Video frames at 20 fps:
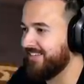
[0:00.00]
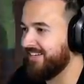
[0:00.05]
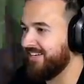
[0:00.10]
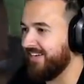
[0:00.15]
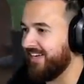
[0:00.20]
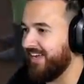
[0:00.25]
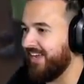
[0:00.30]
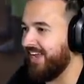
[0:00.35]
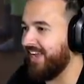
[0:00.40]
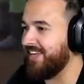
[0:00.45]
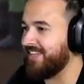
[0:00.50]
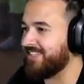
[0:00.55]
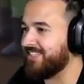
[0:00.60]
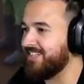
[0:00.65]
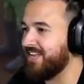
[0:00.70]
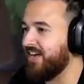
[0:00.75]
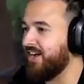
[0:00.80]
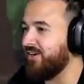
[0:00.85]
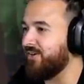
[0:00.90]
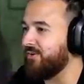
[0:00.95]
Here, eat
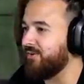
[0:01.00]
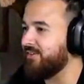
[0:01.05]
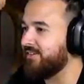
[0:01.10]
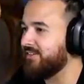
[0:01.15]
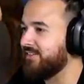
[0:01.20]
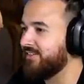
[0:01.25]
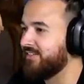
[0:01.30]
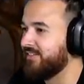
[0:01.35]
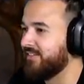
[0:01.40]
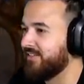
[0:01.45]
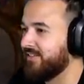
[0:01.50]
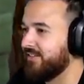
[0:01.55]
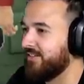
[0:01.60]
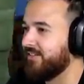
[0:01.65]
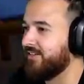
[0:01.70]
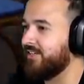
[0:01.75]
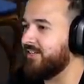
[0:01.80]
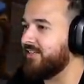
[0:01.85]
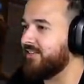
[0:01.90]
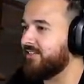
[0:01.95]
snow!
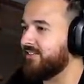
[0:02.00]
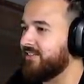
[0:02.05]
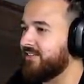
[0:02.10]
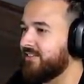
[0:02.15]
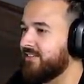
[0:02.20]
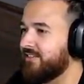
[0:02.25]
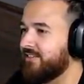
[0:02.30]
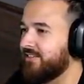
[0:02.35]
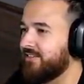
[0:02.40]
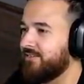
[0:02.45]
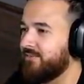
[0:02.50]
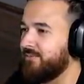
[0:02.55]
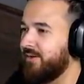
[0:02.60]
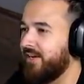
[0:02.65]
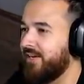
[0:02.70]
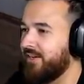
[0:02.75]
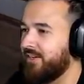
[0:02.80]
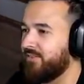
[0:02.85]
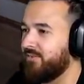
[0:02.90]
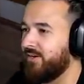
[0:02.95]
Huh!
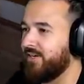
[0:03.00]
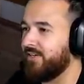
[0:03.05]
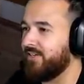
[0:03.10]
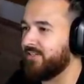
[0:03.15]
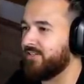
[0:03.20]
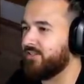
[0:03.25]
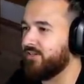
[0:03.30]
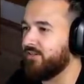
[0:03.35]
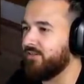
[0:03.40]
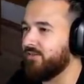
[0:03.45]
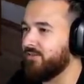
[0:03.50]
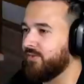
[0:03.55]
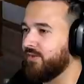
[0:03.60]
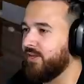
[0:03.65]
Wait, three, two.